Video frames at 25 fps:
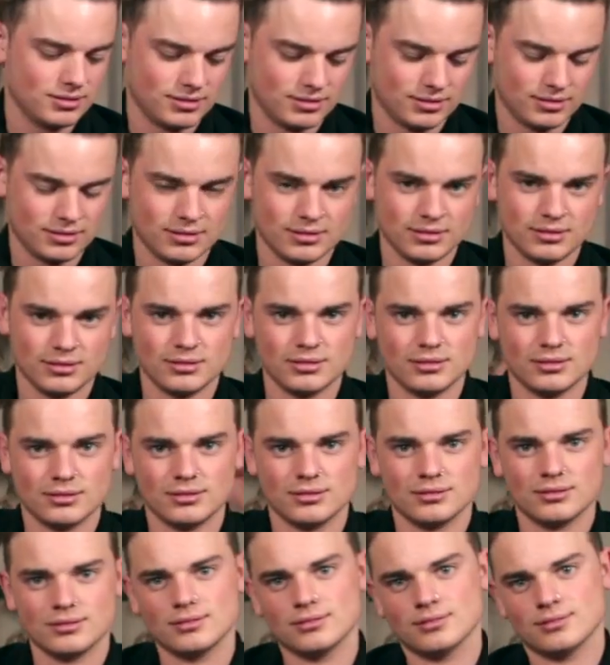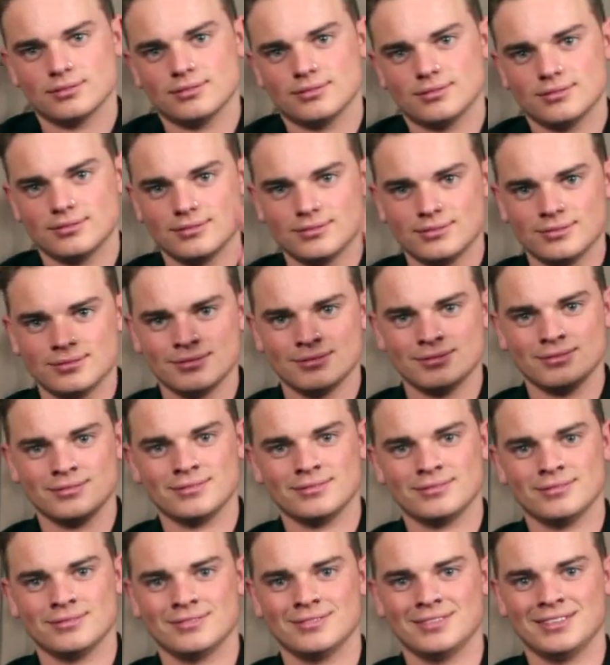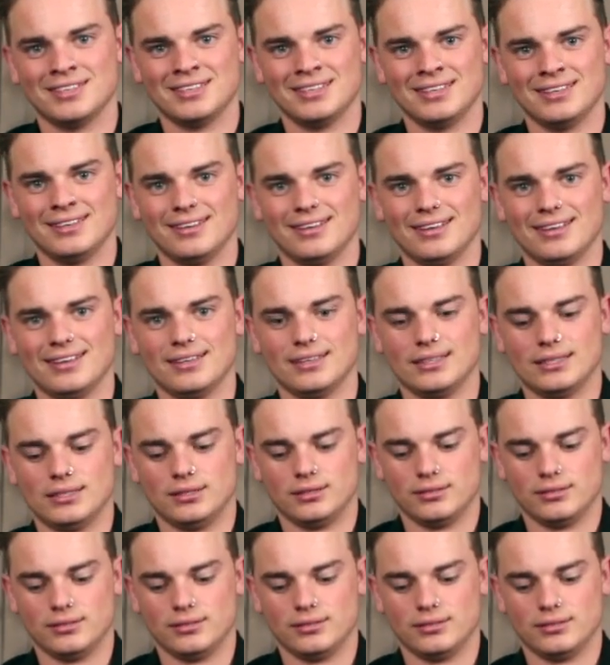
No words are spoken by the person on screen.